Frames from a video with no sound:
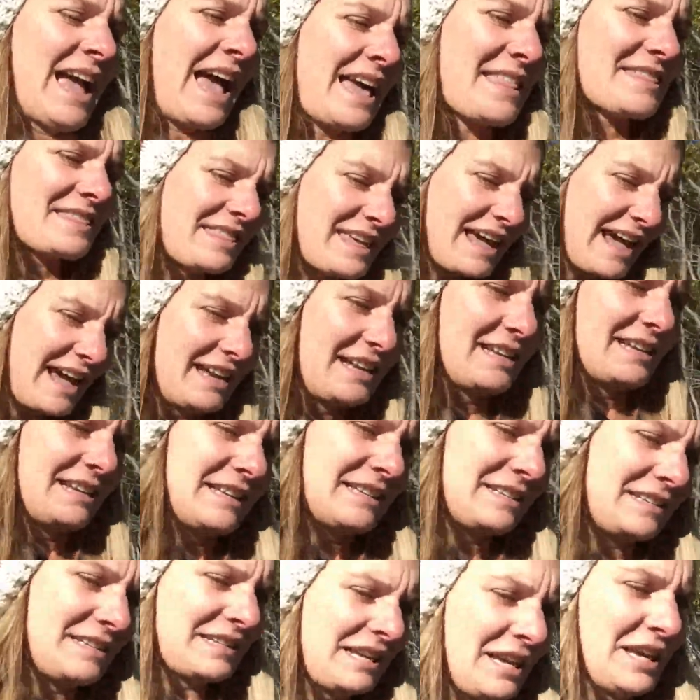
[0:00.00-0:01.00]
And that
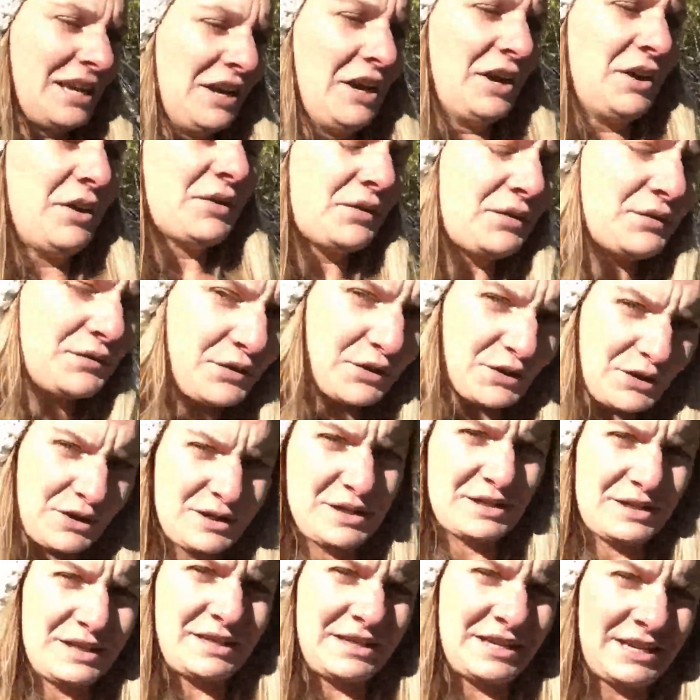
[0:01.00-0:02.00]
is,
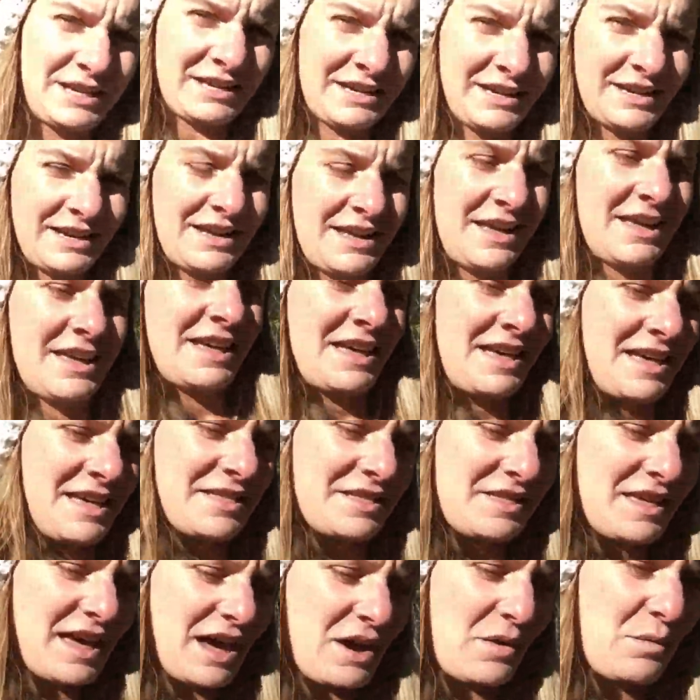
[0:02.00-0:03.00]
first,
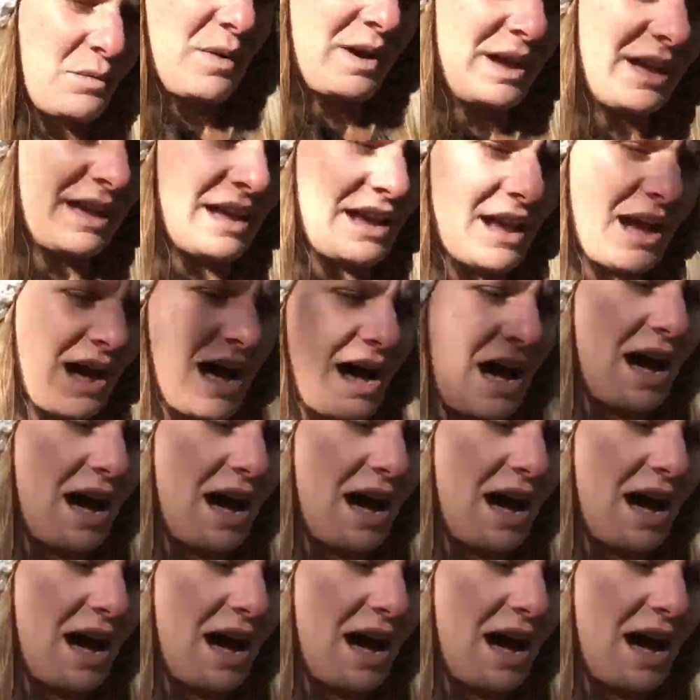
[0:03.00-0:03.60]
that we